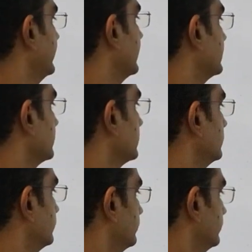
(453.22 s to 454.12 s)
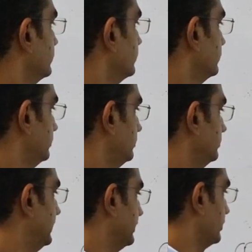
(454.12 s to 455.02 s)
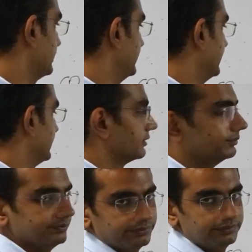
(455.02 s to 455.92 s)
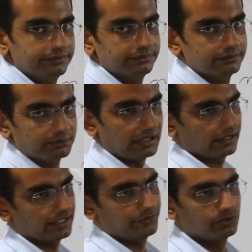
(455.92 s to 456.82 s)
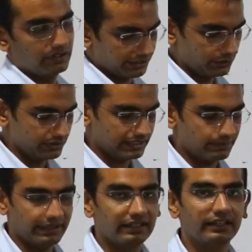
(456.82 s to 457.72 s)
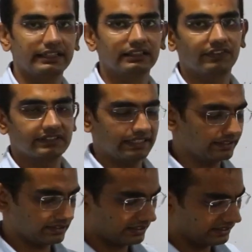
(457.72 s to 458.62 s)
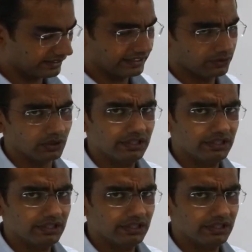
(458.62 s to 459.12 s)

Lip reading: was not the answer. This was the answer. But if you are using a pen in the first iteration in the